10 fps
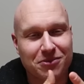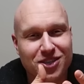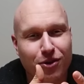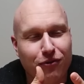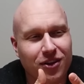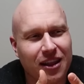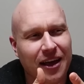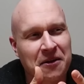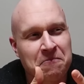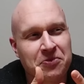It makes you feel
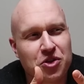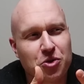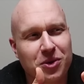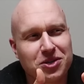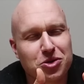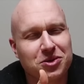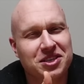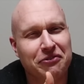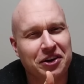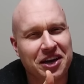like you went to a
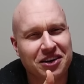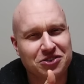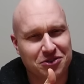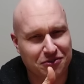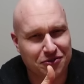different country